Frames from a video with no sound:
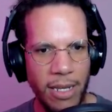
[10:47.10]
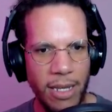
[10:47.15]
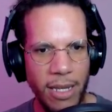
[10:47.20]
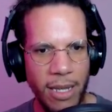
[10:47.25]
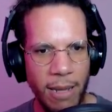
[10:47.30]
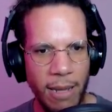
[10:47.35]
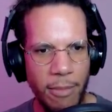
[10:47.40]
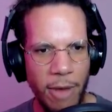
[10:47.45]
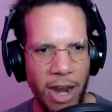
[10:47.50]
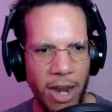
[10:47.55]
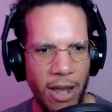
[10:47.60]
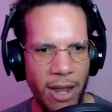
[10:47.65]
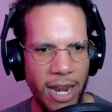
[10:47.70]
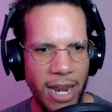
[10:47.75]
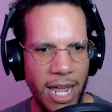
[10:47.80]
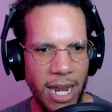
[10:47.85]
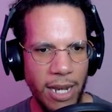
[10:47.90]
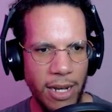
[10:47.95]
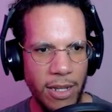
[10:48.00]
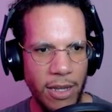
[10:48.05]
Come right on
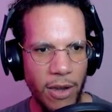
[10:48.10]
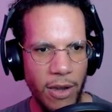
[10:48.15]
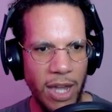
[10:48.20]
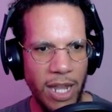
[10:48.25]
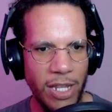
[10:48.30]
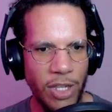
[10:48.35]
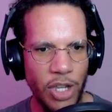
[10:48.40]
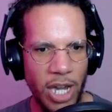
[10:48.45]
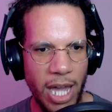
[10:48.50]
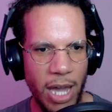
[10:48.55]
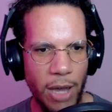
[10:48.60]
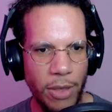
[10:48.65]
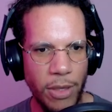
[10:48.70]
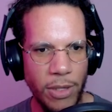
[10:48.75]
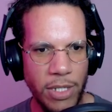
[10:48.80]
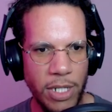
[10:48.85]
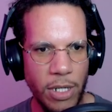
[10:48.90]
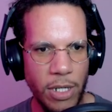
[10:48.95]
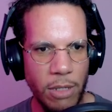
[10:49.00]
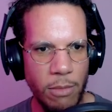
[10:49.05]
in. Go ahead and check out those
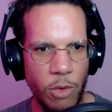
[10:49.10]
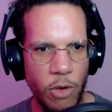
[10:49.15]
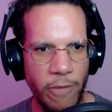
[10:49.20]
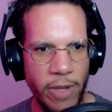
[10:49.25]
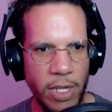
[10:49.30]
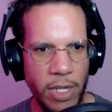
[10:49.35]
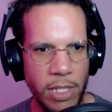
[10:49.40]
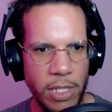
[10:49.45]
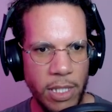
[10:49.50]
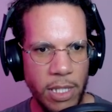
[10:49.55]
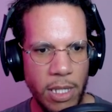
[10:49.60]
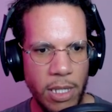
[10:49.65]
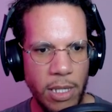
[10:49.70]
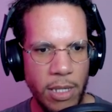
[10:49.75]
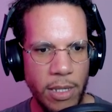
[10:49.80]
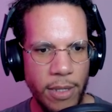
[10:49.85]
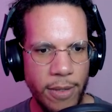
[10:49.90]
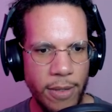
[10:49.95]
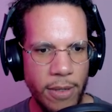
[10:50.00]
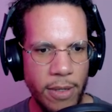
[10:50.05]
adult movies.
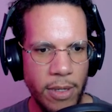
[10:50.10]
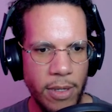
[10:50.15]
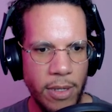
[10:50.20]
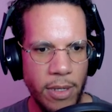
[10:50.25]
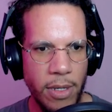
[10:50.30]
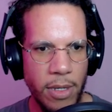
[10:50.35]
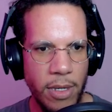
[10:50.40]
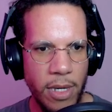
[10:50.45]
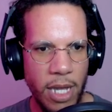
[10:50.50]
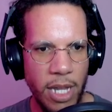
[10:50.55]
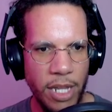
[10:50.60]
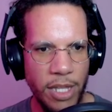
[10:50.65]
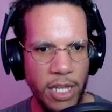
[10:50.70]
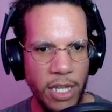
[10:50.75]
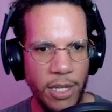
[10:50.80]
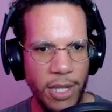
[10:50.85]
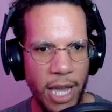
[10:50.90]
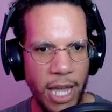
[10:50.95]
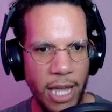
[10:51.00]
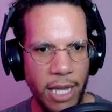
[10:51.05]
Anything
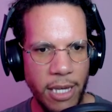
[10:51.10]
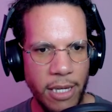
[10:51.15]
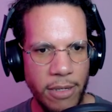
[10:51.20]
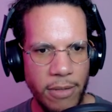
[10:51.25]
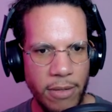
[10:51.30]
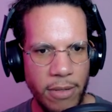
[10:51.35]
you like?